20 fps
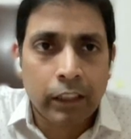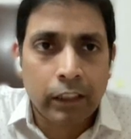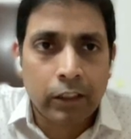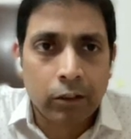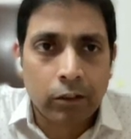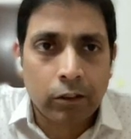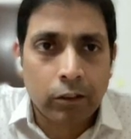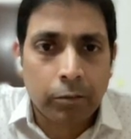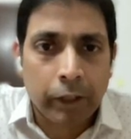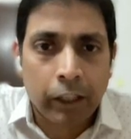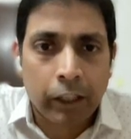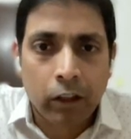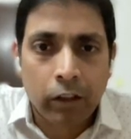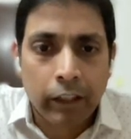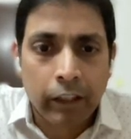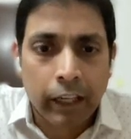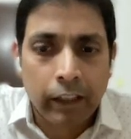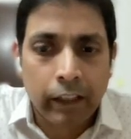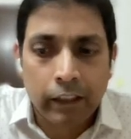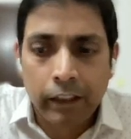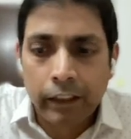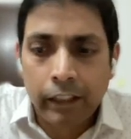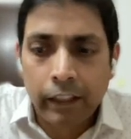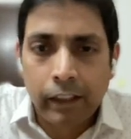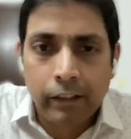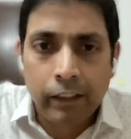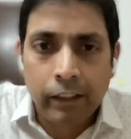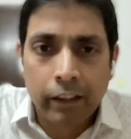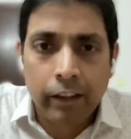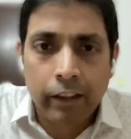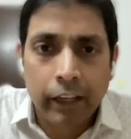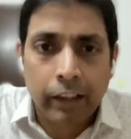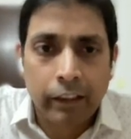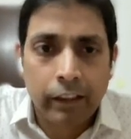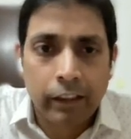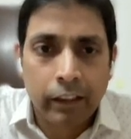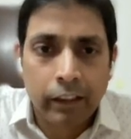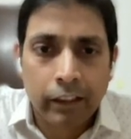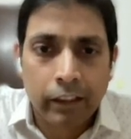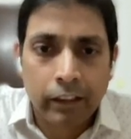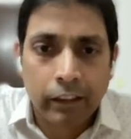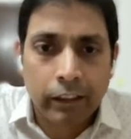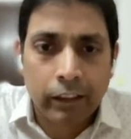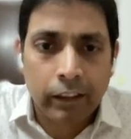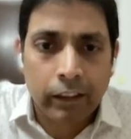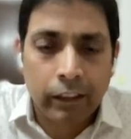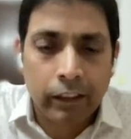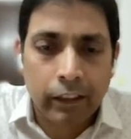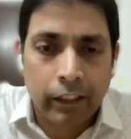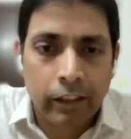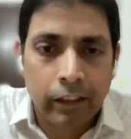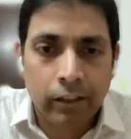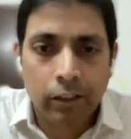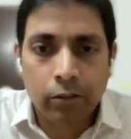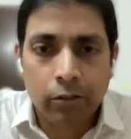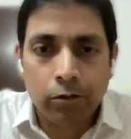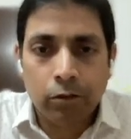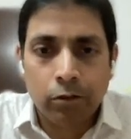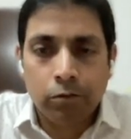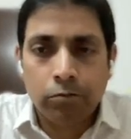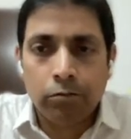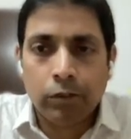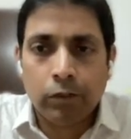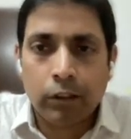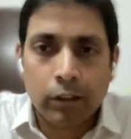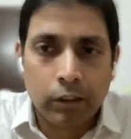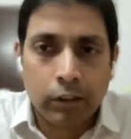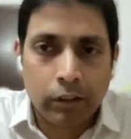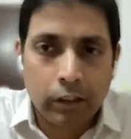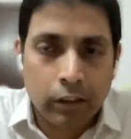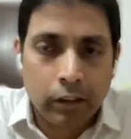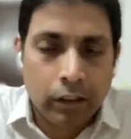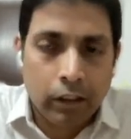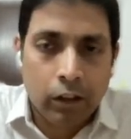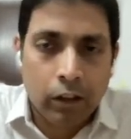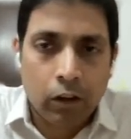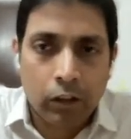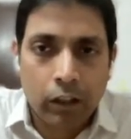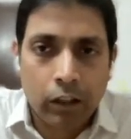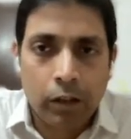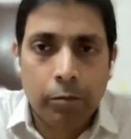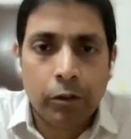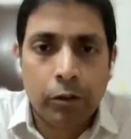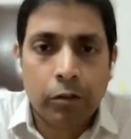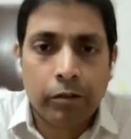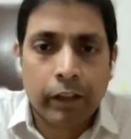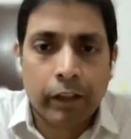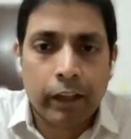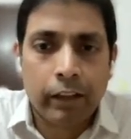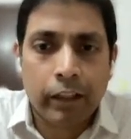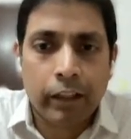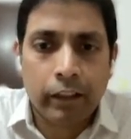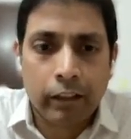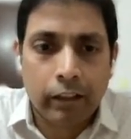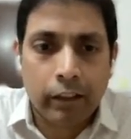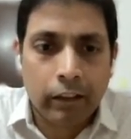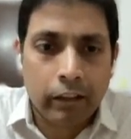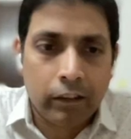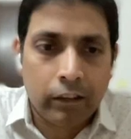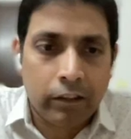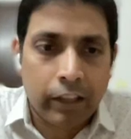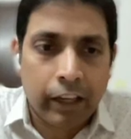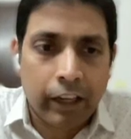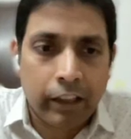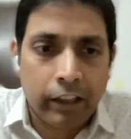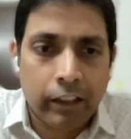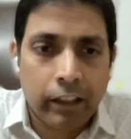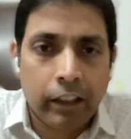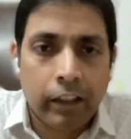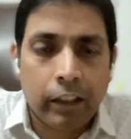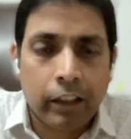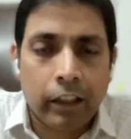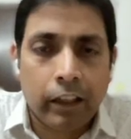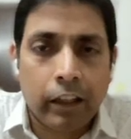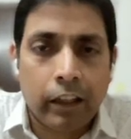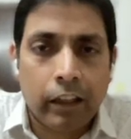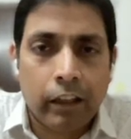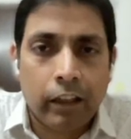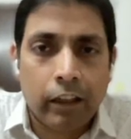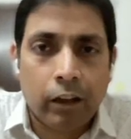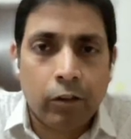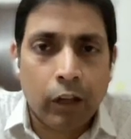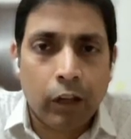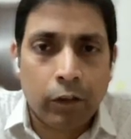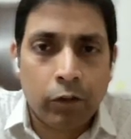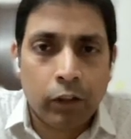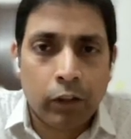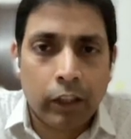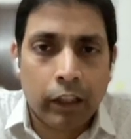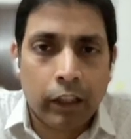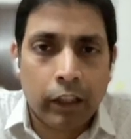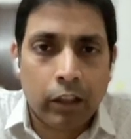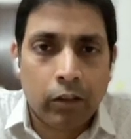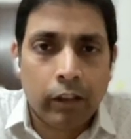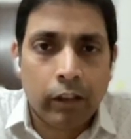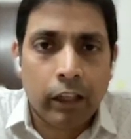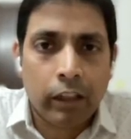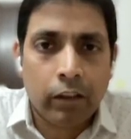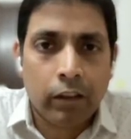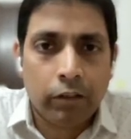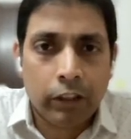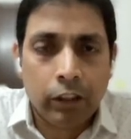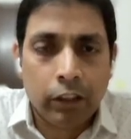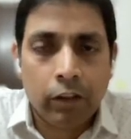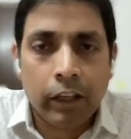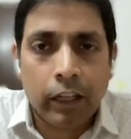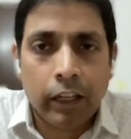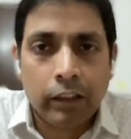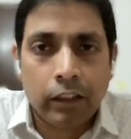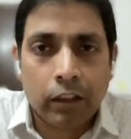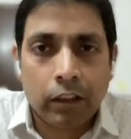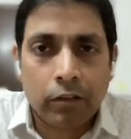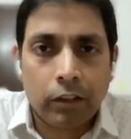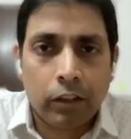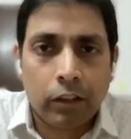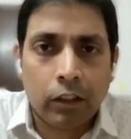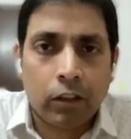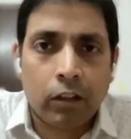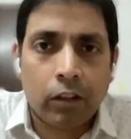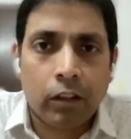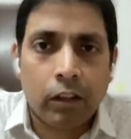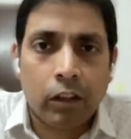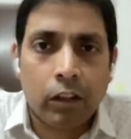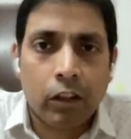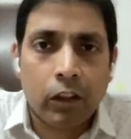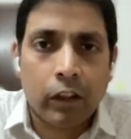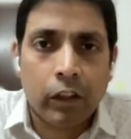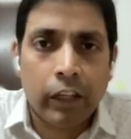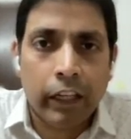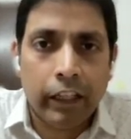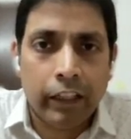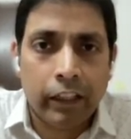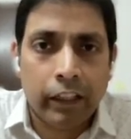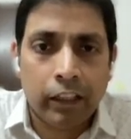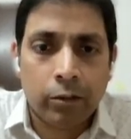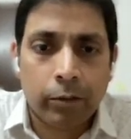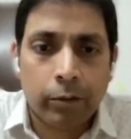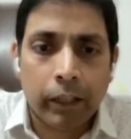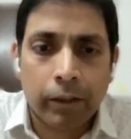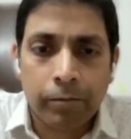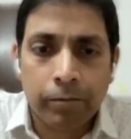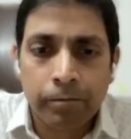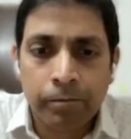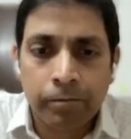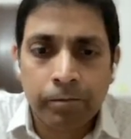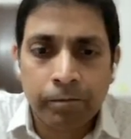So my contact details are right here. In case you are not able to find that, it's right here. And I would love to connect you guys with you guys after the call on LinkedIn as well.